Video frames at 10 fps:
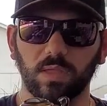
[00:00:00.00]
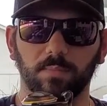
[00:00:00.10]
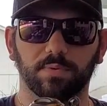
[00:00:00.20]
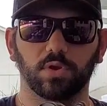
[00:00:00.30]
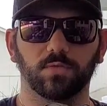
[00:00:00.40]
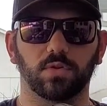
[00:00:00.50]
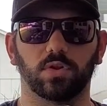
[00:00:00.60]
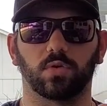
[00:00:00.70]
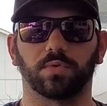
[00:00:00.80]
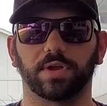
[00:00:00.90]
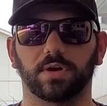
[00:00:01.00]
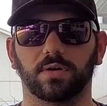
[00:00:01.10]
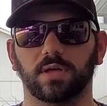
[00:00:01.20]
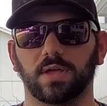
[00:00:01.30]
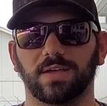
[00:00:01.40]
Beautiful little
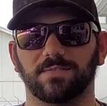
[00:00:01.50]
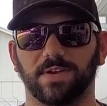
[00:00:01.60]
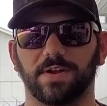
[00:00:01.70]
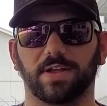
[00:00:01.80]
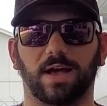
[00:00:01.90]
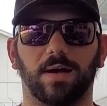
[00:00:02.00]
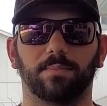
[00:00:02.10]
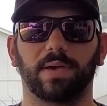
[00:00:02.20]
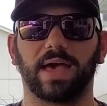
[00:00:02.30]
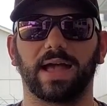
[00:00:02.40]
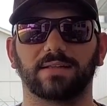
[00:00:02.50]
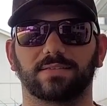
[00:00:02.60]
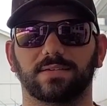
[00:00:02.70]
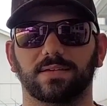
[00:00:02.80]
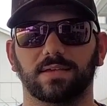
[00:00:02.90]
reel, very
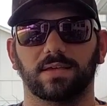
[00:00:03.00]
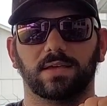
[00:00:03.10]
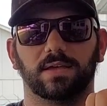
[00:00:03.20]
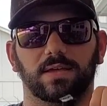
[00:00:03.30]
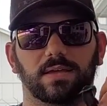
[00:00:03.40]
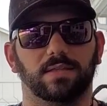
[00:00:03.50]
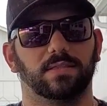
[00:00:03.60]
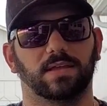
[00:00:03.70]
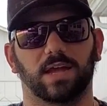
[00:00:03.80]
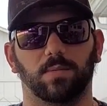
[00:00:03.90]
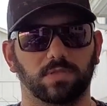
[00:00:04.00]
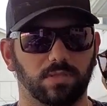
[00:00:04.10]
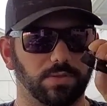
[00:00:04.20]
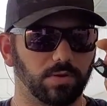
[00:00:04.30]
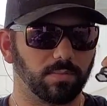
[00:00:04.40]
compact. They come with the
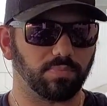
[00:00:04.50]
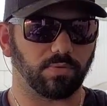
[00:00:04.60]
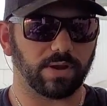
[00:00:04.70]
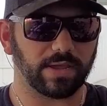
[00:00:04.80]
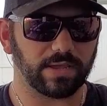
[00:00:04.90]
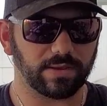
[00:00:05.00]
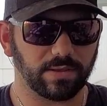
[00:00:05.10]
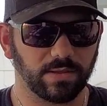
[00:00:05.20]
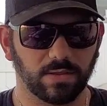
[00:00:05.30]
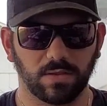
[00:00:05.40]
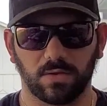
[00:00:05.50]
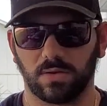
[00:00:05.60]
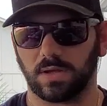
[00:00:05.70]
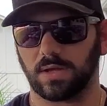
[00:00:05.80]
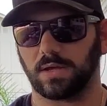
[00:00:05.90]
little braid
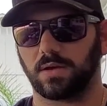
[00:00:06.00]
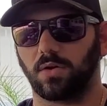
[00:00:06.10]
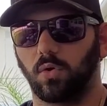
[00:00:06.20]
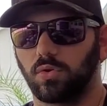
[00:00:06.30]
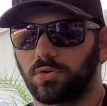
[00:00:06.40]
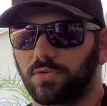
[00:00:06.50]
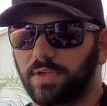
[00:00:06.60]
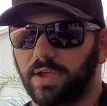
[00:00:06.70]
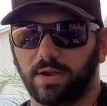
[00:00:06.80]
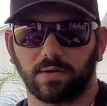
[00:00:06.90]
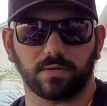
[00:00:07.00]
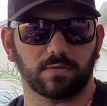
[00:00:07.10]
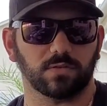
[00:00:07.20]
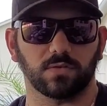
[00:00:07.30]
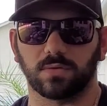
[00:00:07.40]
holder there
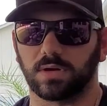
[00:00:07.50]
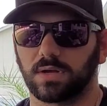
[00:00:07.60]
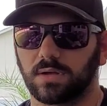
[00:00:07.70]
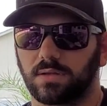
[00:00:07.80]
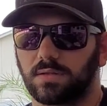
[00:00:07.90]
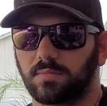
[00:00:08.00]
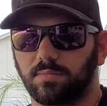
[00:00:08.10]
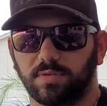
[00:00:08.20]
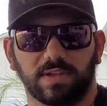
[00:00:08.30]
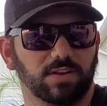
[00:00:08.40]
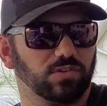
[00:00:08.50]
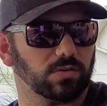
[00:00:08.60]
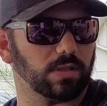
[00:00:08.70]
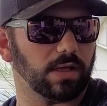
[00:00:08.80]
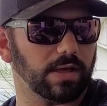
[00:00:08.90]
to protect your
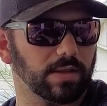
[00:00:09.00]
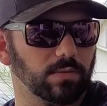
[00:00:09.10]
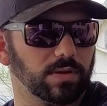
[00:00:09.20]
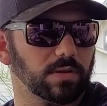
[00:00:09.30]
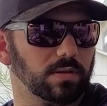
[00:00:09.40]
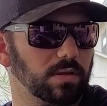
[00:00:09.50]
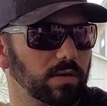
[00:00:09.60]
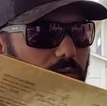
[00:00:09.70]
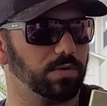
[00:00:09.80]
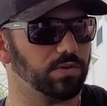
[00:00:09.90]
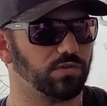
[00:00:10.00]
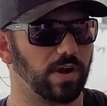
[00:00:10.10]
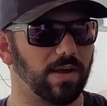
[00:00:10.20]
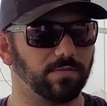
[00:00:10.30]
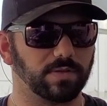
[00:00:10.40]
line when you're
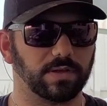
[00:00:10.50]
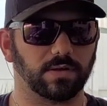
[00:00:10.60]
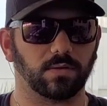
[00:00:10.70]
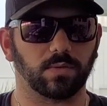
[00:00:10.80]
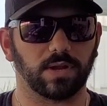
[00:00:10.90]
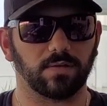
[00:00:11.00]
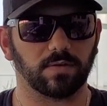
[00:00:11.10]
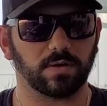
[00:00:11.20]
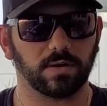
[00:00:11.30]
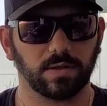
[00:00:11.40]
traveling or whatever.